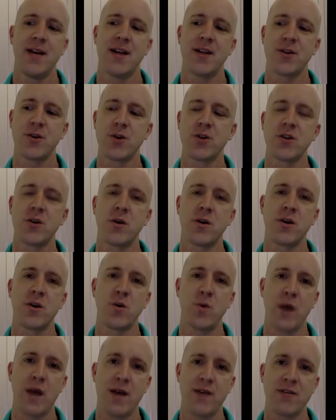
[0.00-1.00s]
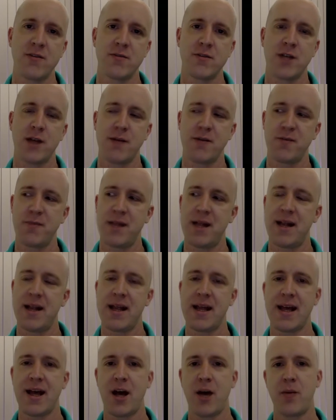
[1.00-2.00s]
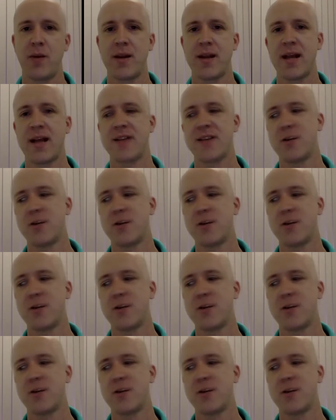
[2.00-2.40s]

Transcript: That's also a good way of sometimes planning how I'm going to